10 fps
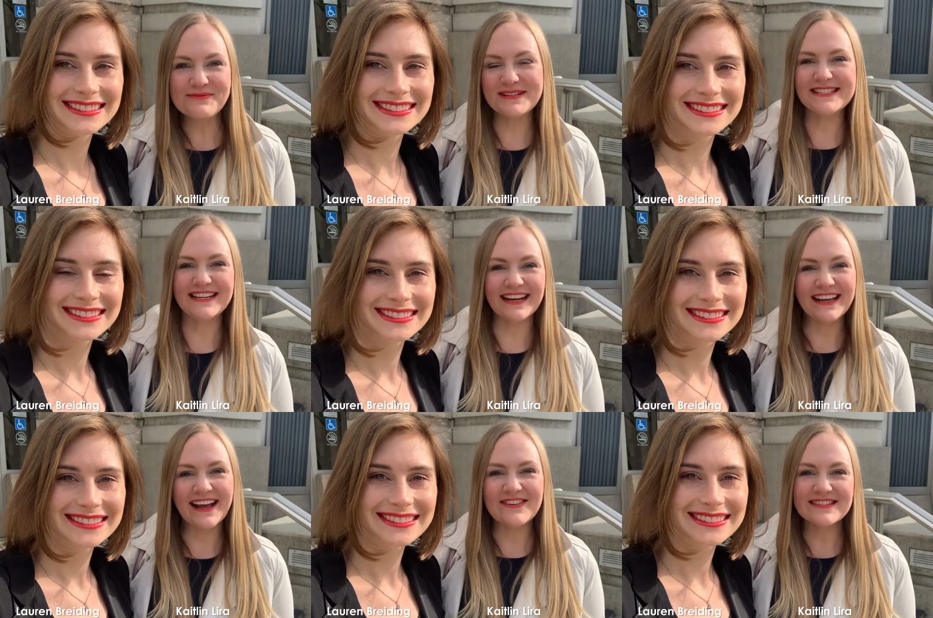Speaker 1: We're
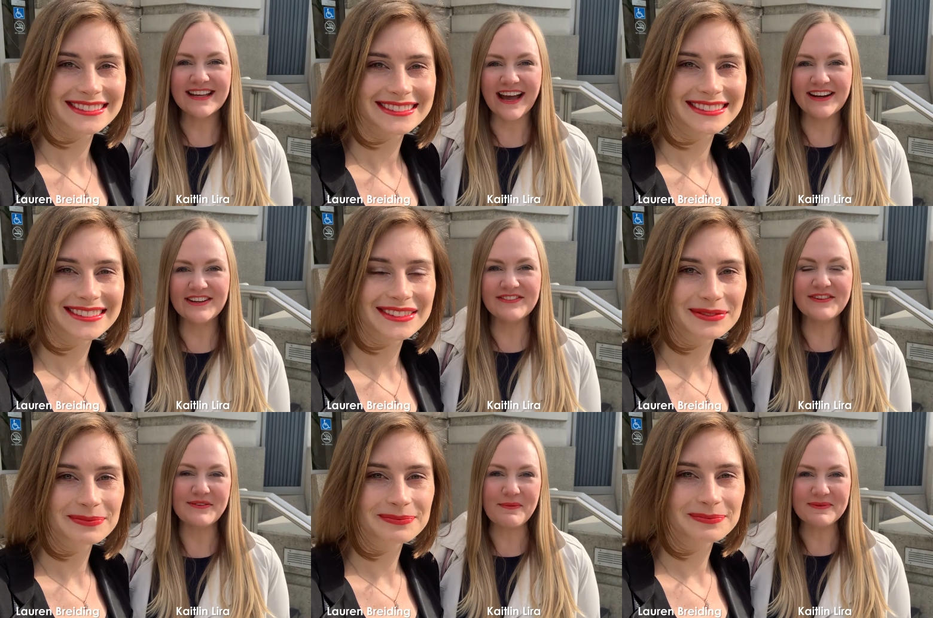standing outside of
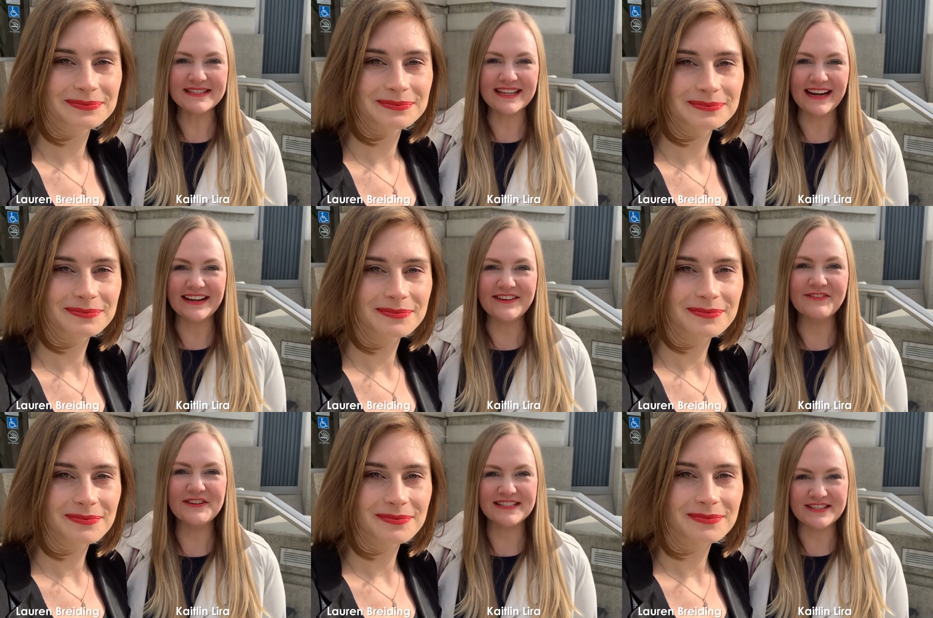the representative
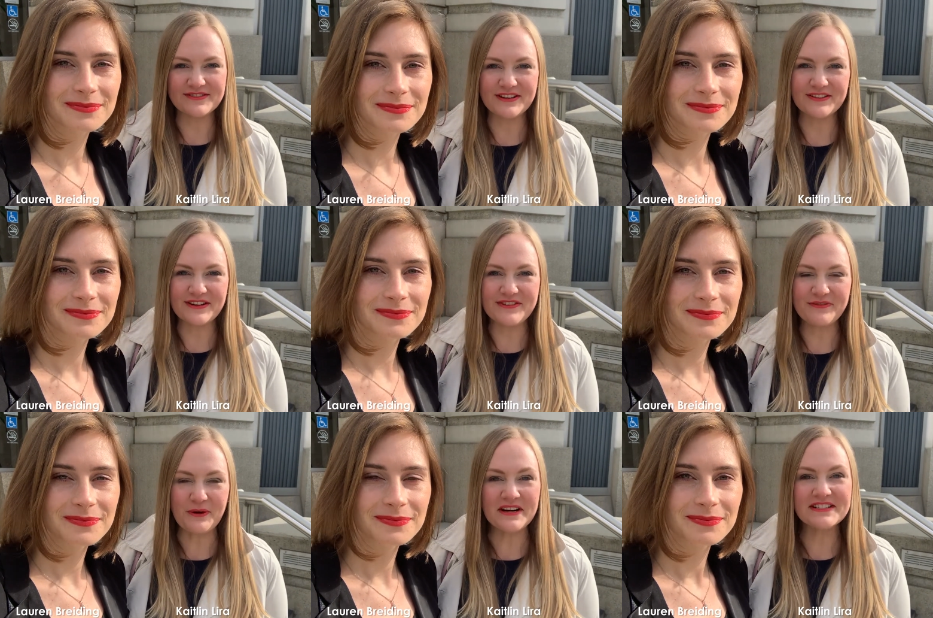for District
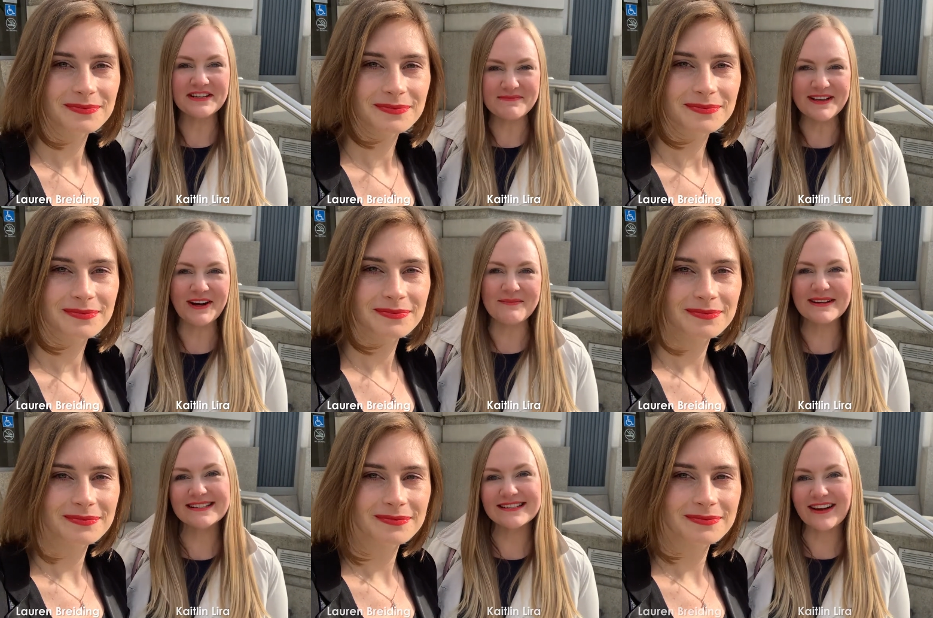34, Jimmy
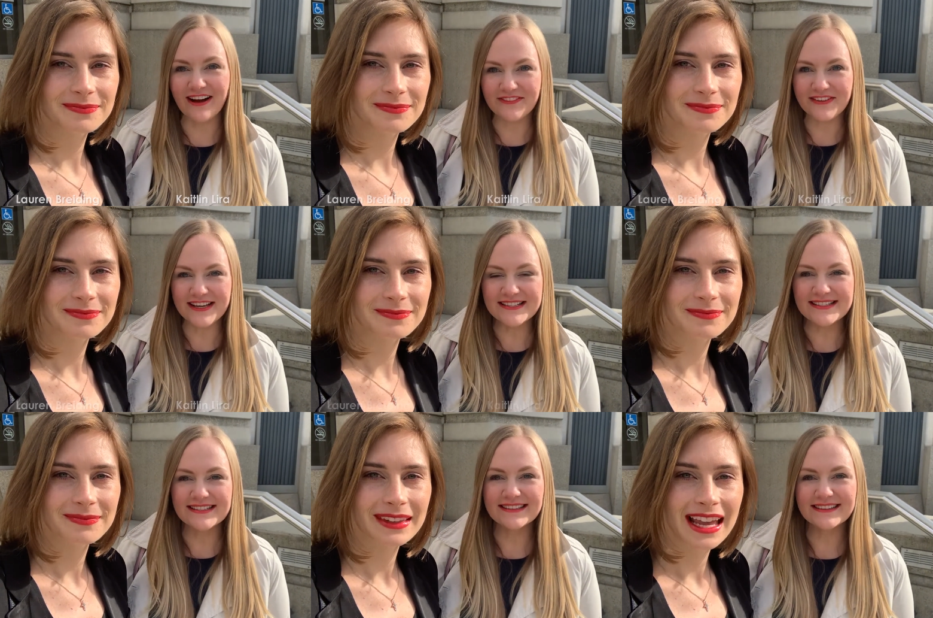Gomez's office.
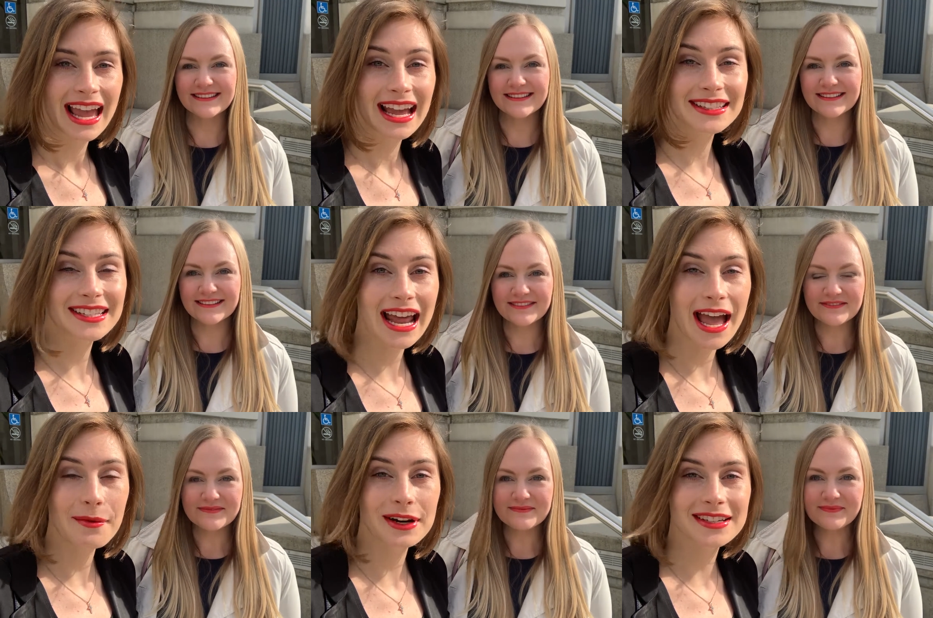
Speaker 2: And
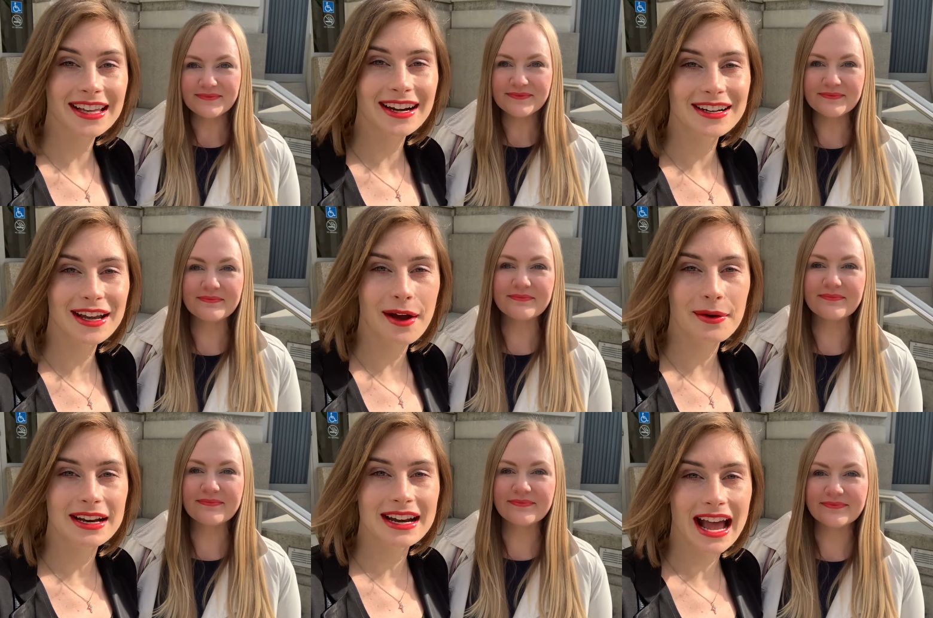today we're excited to
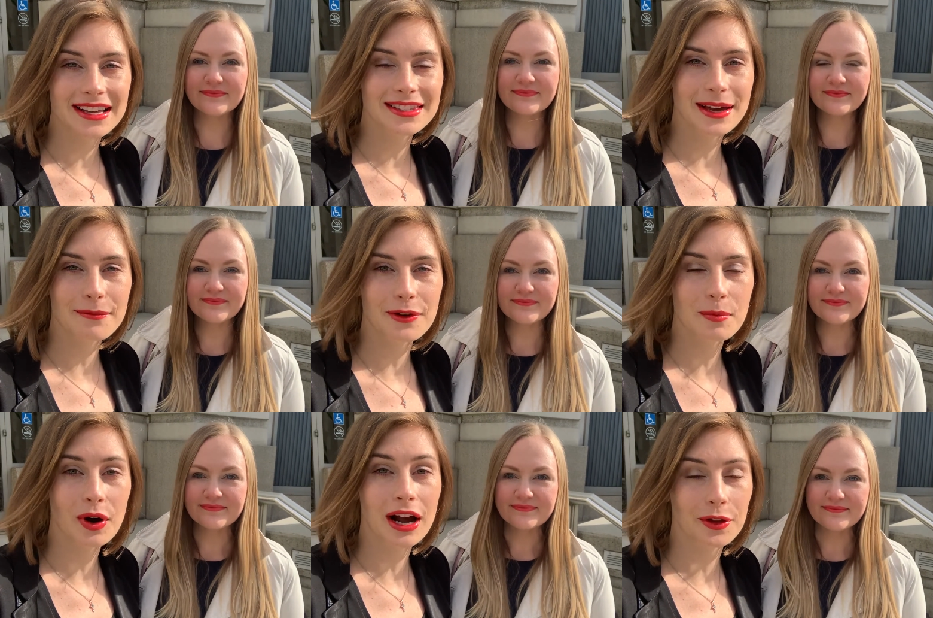go in and ask them for
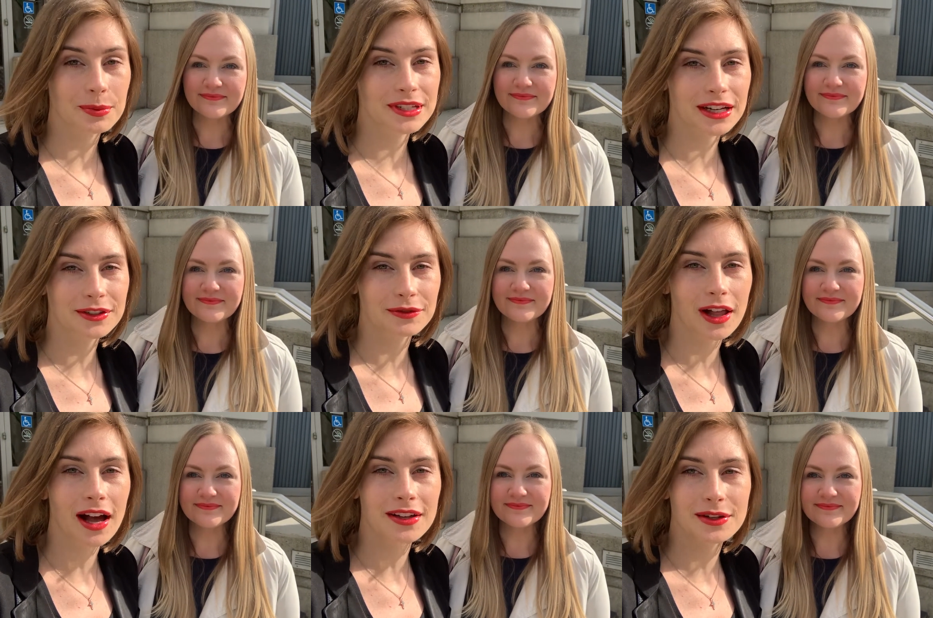more health protective
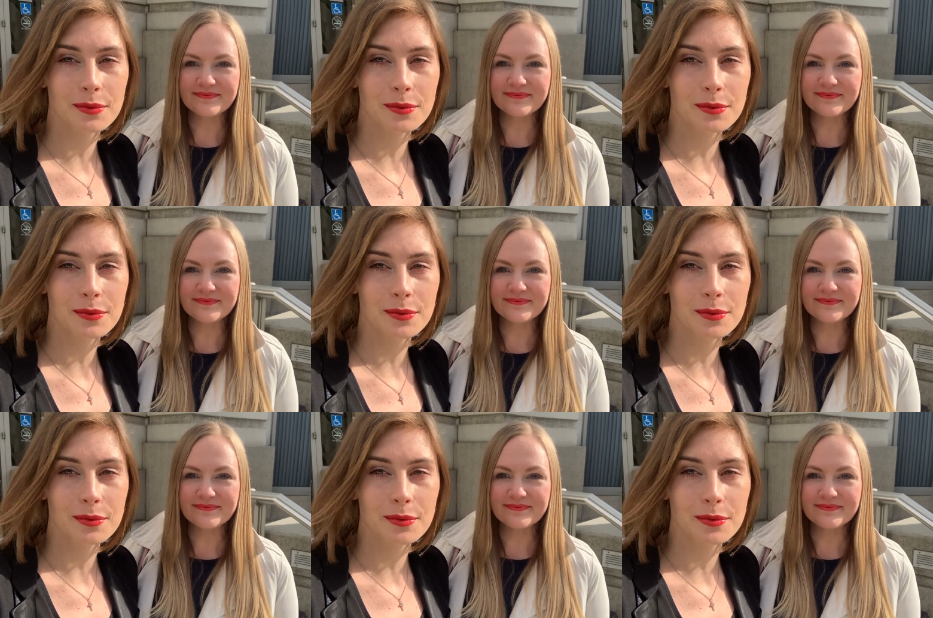laws